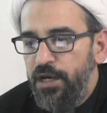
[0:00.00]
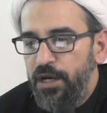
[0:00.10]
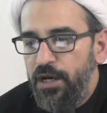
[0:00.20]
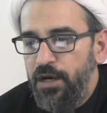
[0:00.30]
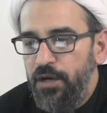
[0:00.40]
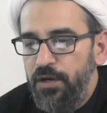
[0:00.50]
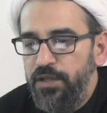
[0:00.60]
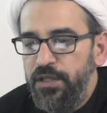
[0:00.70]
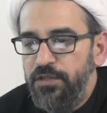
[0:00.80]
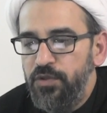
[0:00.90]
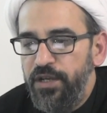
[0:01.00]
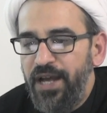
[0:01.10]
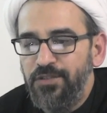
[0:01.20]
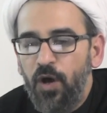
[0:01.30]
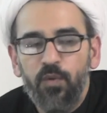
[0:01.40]
Uh, so it
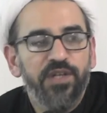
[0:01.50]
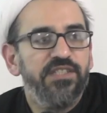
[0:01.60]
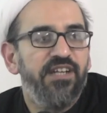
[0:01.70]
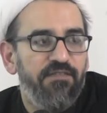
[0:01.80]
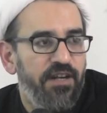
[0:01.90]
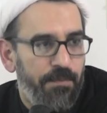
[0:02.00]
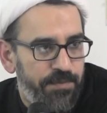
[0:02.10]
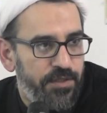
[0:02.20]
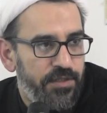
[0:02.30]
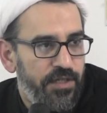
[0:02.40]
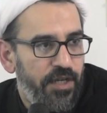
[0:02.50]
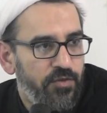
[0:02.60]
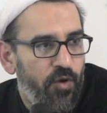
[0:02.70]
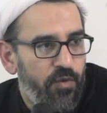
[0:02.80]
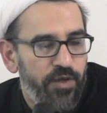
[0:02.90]
has always developed, it
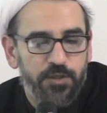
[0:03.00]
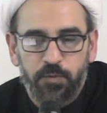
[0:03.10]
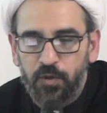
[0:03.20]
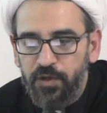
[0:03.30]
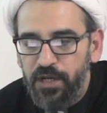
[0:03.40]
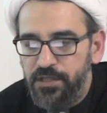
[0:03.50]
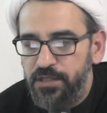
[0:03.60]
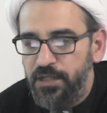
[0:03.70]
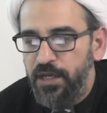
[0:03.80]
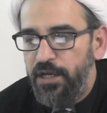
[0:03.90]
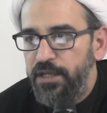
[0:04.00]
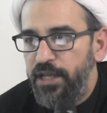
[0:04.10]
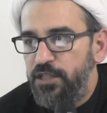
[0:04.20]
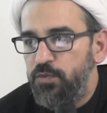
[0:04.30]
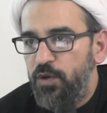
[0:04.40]
has always progressed.
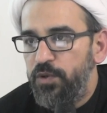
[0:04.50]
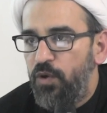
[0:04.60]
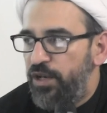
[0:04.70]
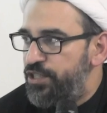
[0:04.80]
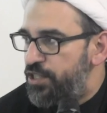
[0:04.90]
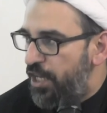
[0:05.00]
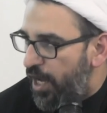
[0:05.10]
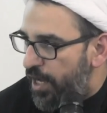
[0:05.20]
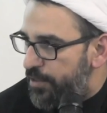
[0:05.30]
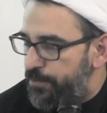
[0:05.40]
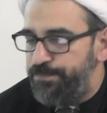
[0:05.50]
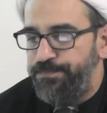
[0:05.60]
That is what we call ijtihad.